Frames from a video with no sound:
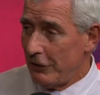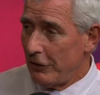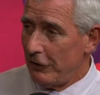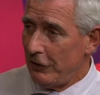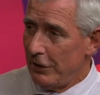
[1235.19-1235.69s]

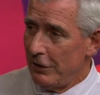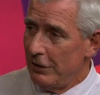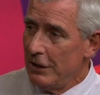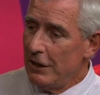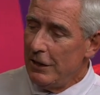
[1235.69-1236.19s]
as I said,
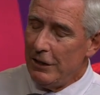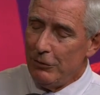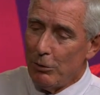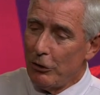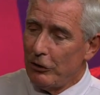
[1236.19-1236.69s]

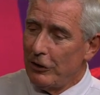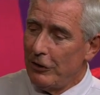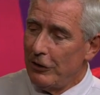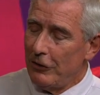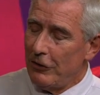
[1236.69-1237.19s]
in
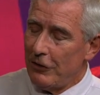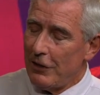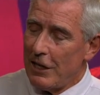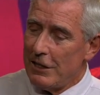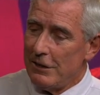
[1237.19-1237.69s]
Washington
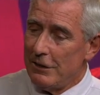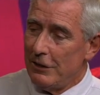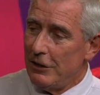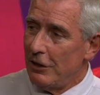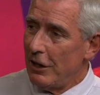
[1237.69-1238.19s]
State
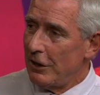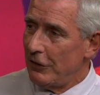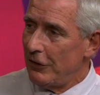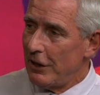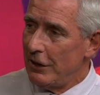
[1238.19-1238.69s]
in the
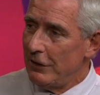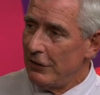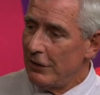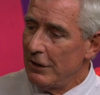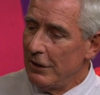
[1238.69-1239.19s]
United
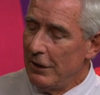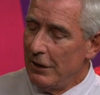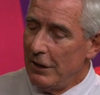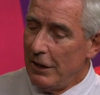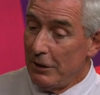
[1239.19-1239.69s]
States,
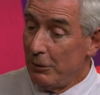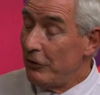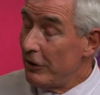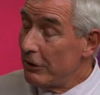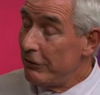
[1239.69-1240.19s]
and I
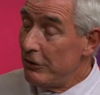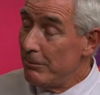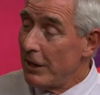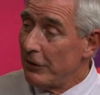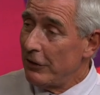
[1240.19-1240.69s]
was there a
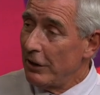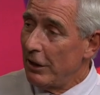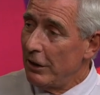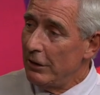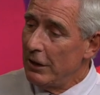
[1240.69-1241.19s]
few months
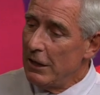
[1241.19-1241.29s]
ago.